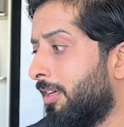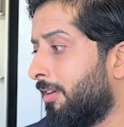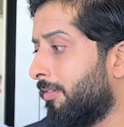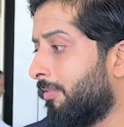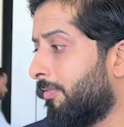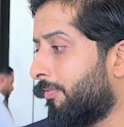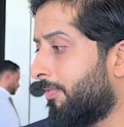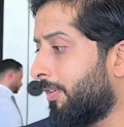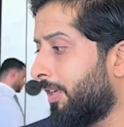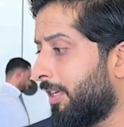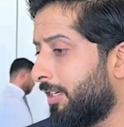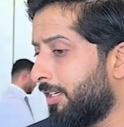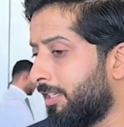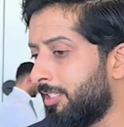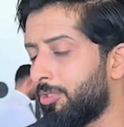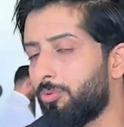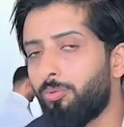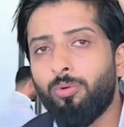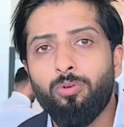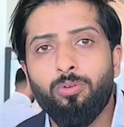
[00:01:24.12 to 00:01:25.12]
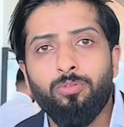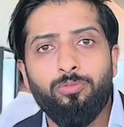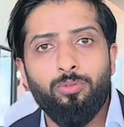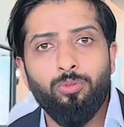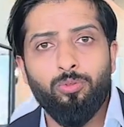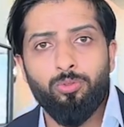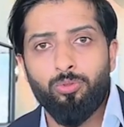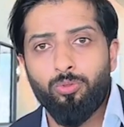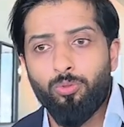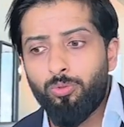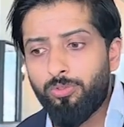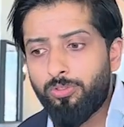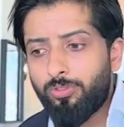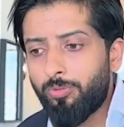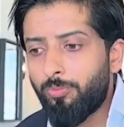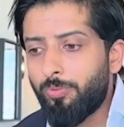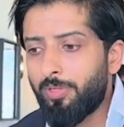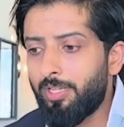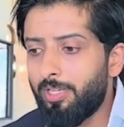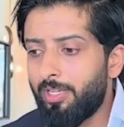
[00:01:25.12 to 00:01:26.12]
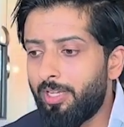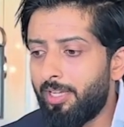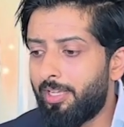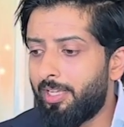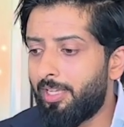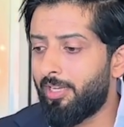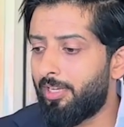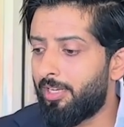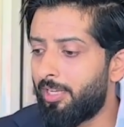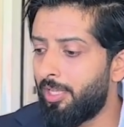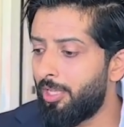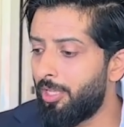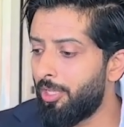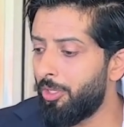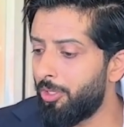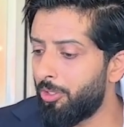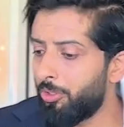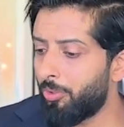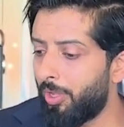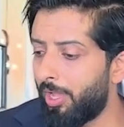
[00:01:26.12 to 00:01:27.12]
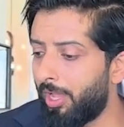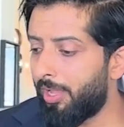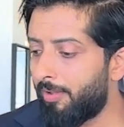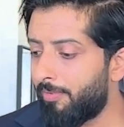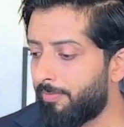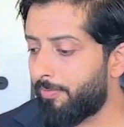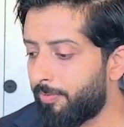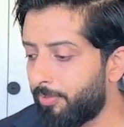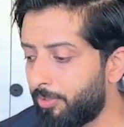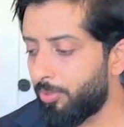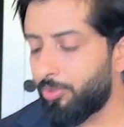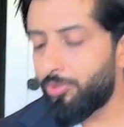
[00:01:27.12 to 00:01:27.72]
Valley is one of those zones where, again, you have your